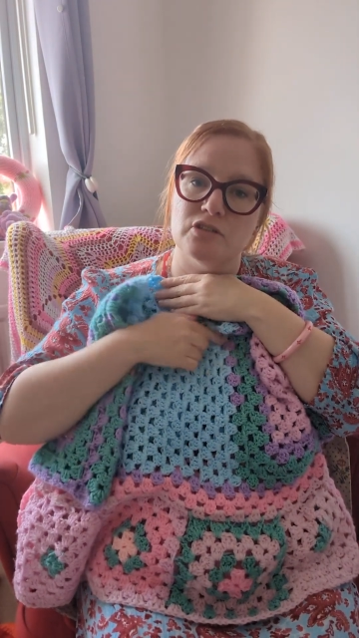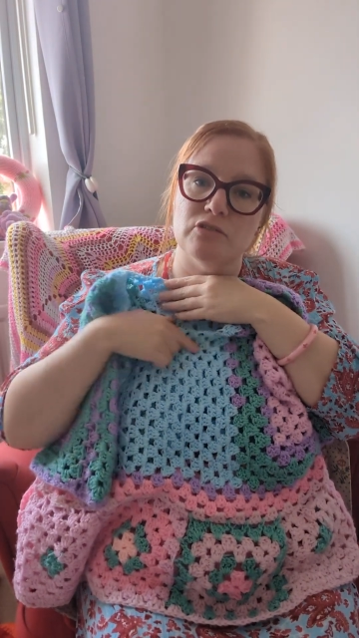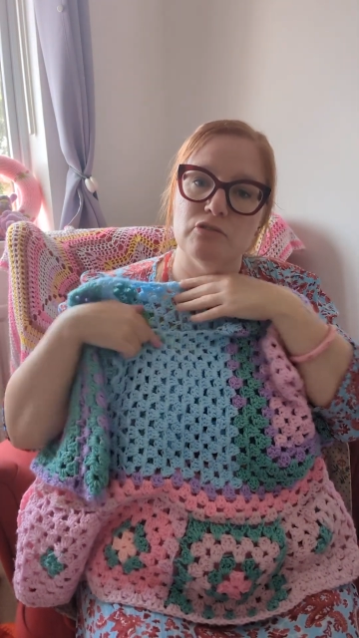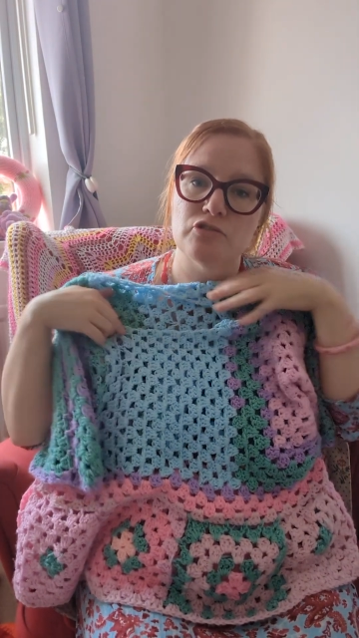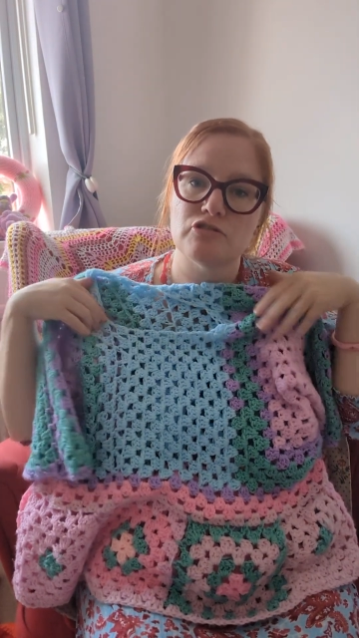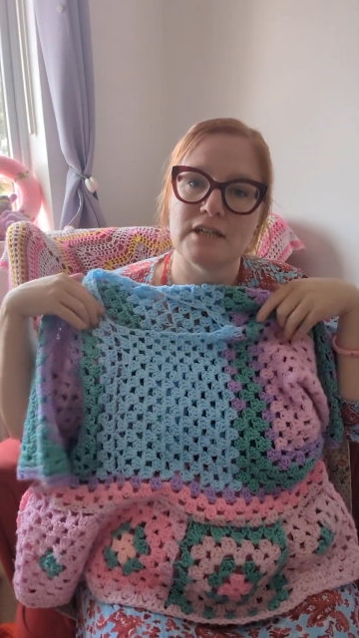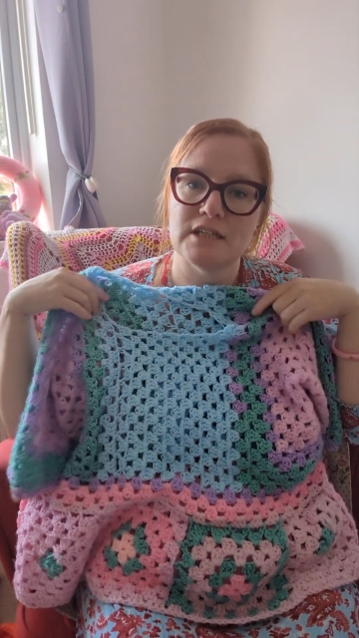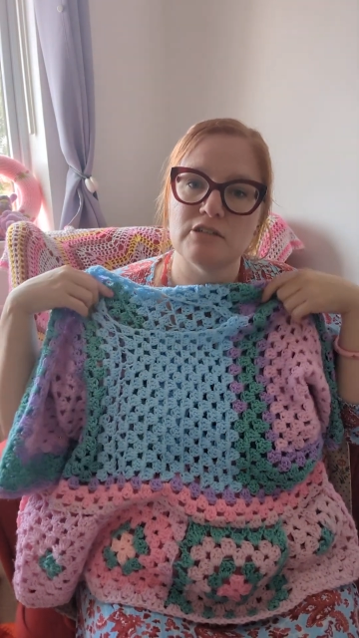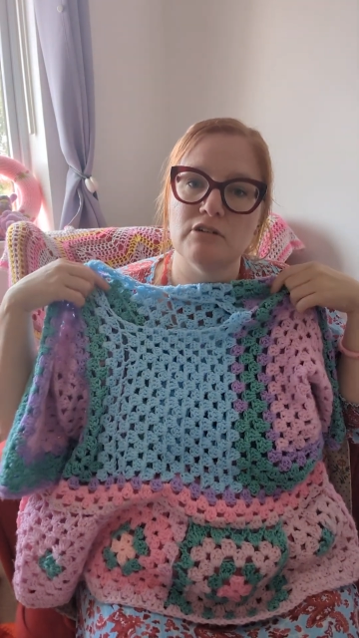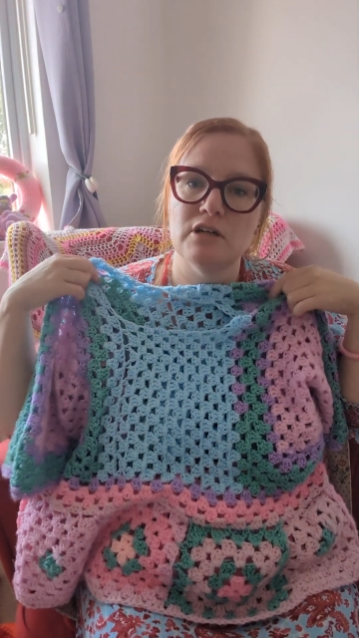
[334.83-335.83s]
gone straight
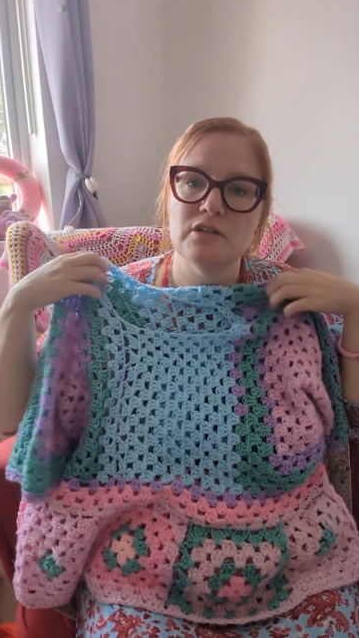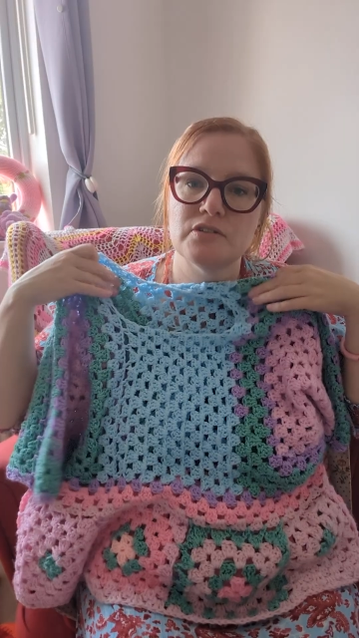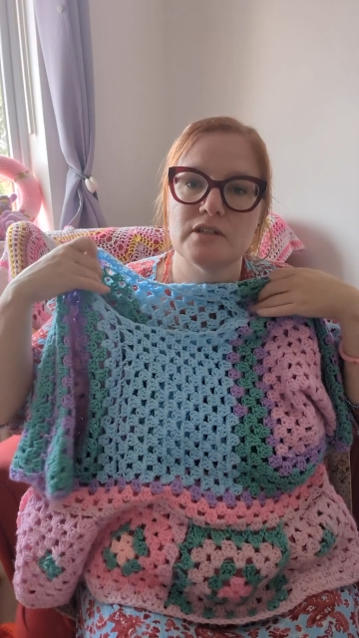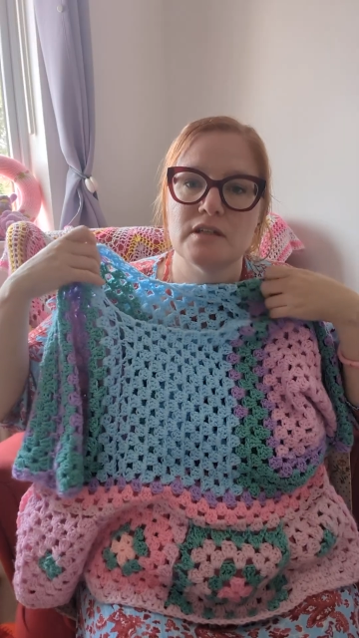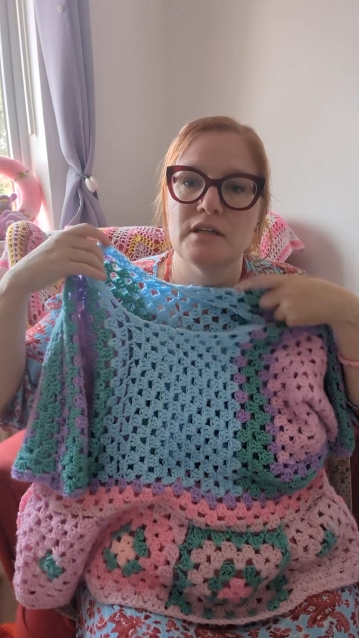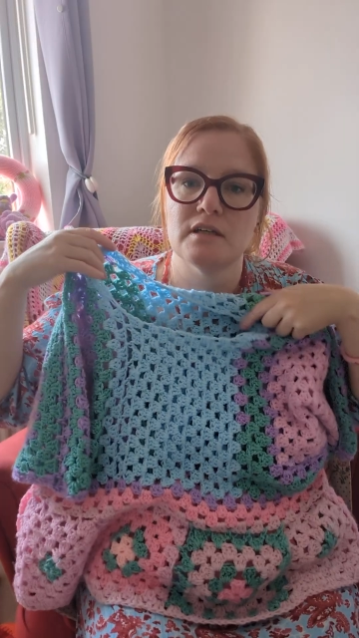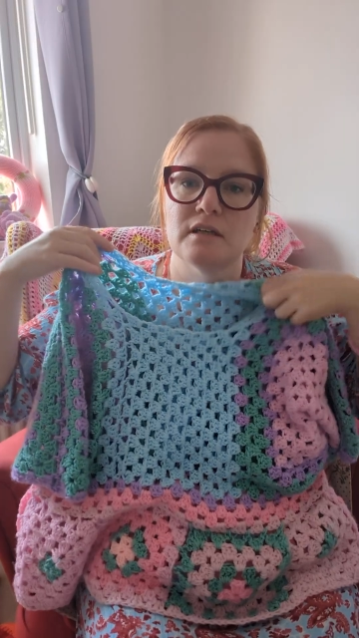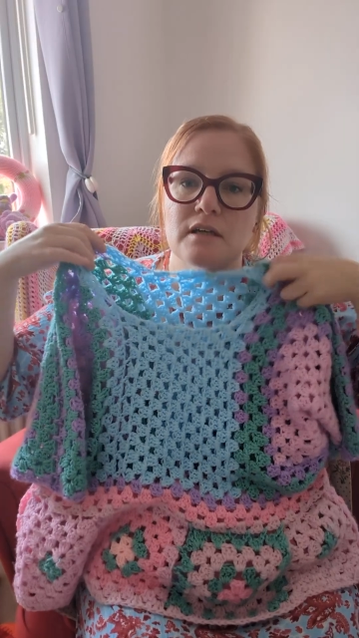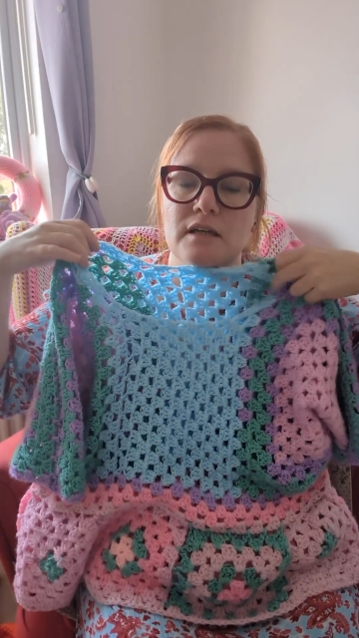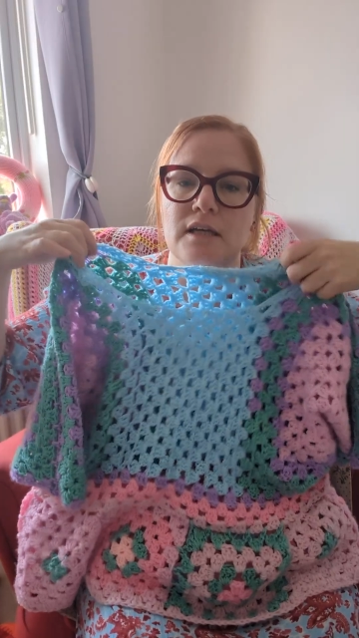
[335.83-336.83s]
across
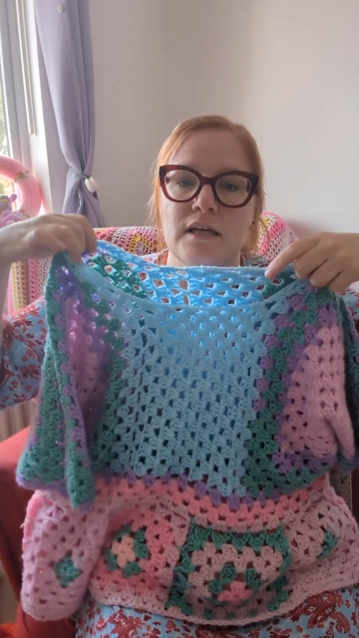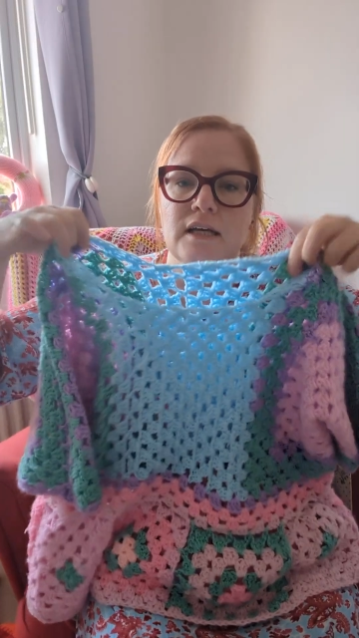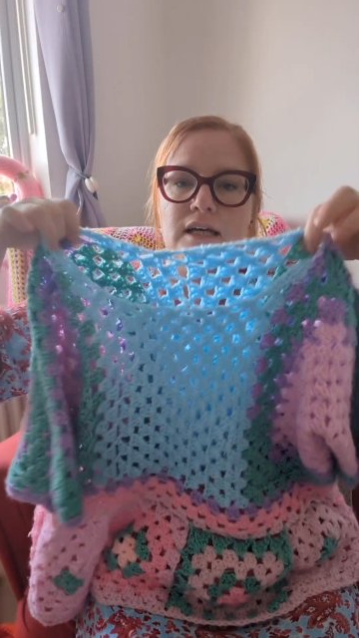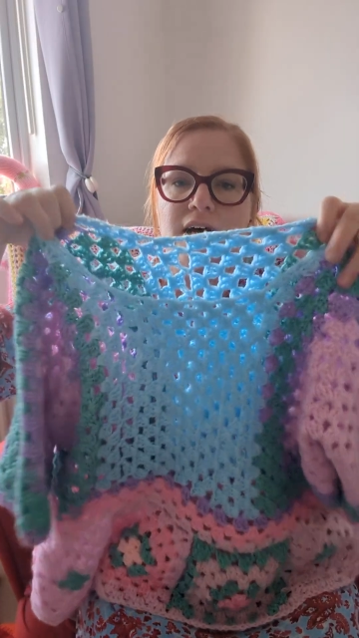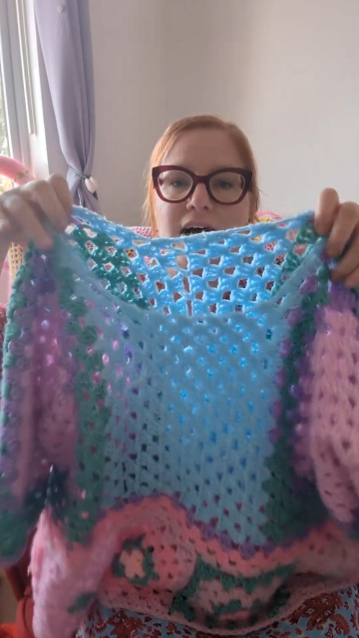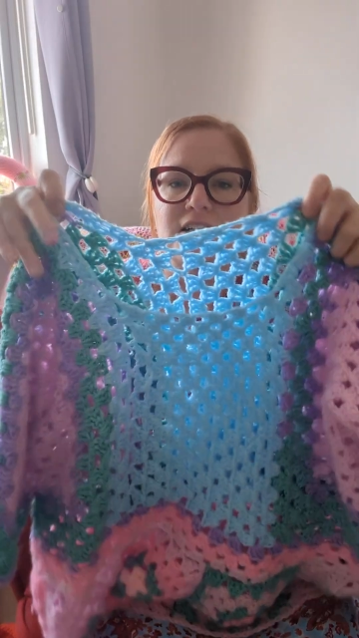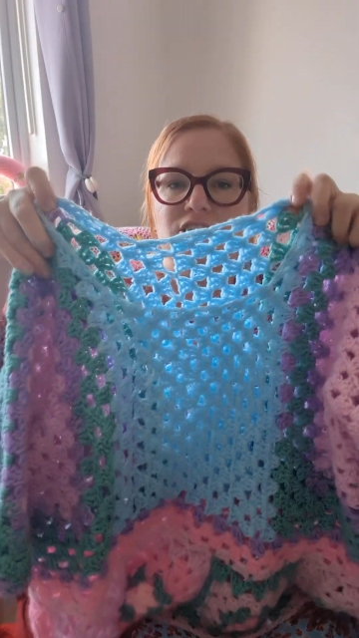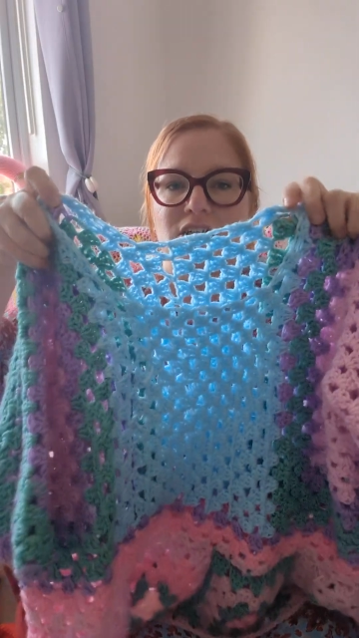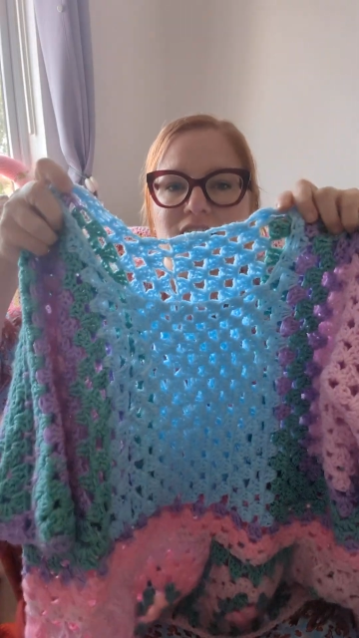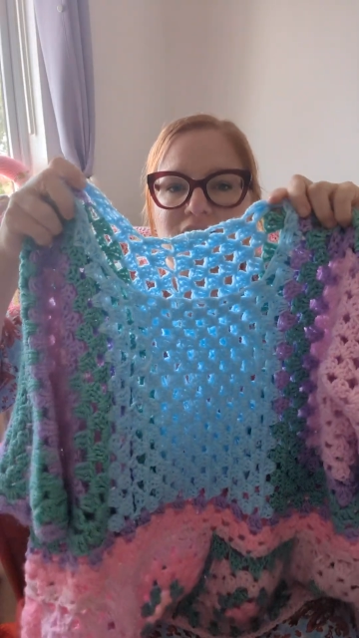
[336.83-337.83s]
and
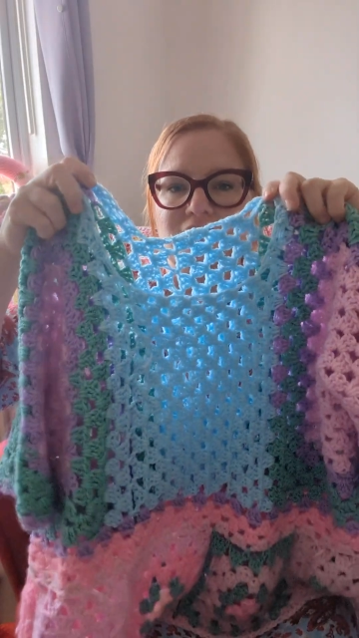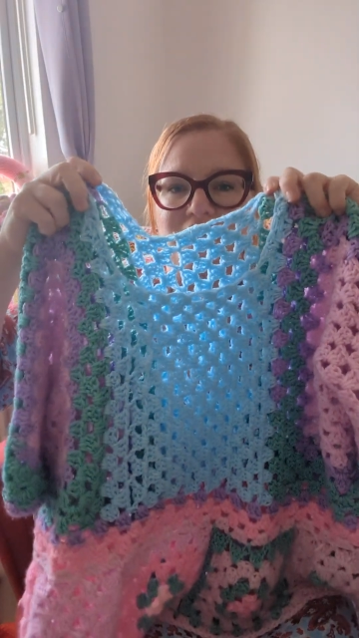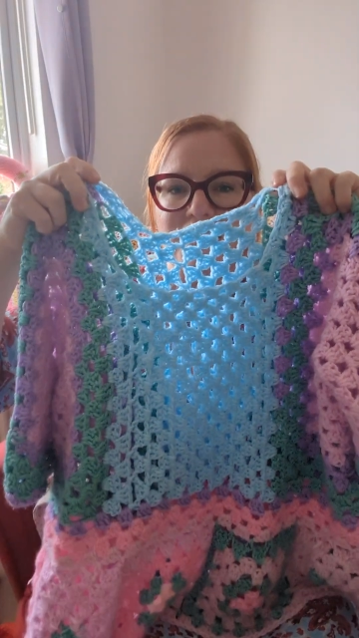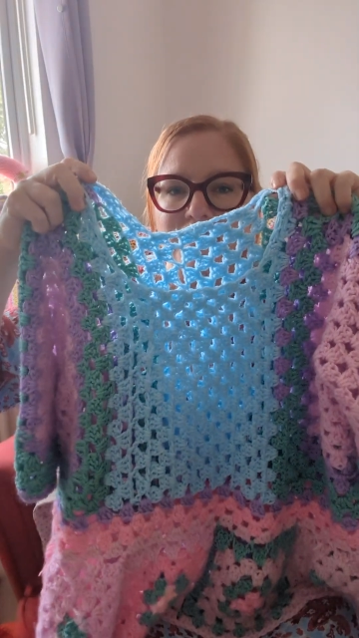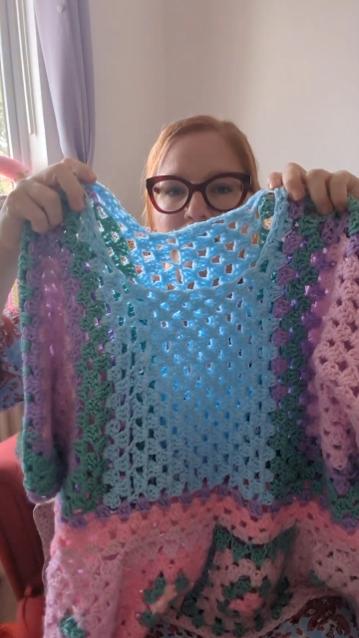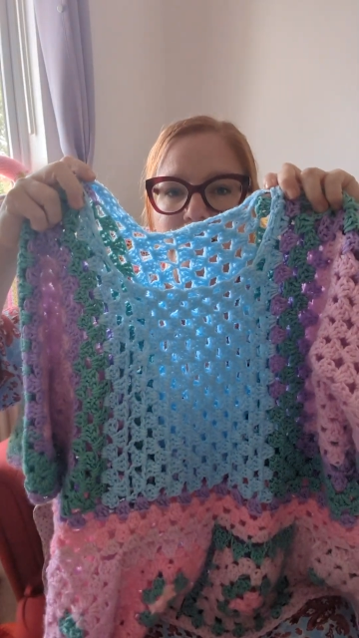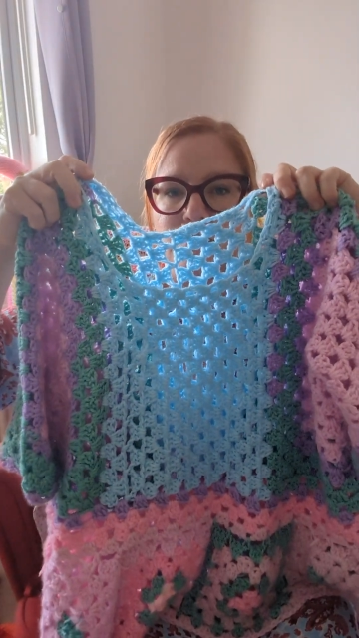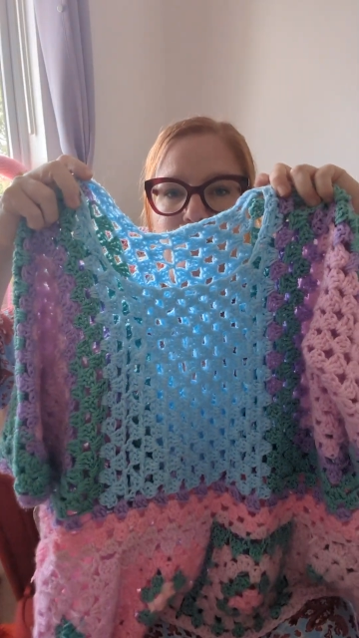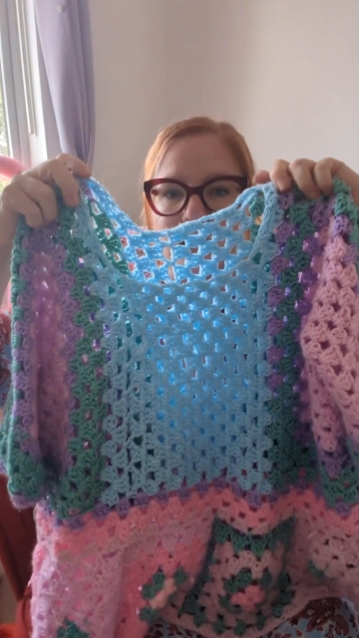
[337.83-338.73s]
changed the neckline a bit